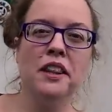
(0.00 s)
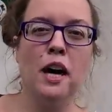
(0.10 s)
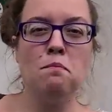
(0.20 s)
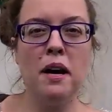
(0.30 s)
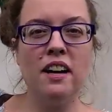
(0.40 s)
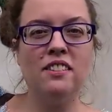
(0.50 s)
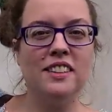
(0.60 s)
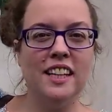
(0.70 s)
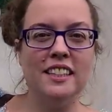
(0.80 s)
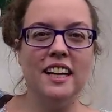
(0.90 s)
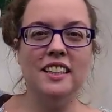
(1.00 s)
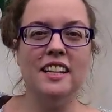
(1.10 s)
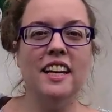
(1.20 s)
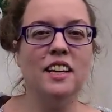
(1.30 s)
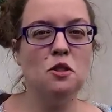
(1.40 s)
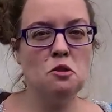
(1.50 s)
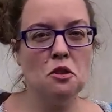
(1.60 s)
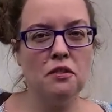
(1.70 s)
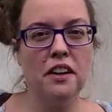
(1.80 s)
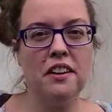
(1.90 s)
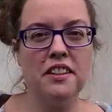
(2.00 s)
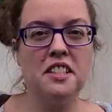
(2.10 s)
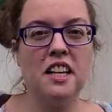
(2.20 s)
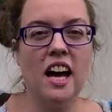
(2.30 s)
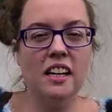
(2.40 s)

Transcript: that bell, ding, ding, ding, because you do a video like this a lot,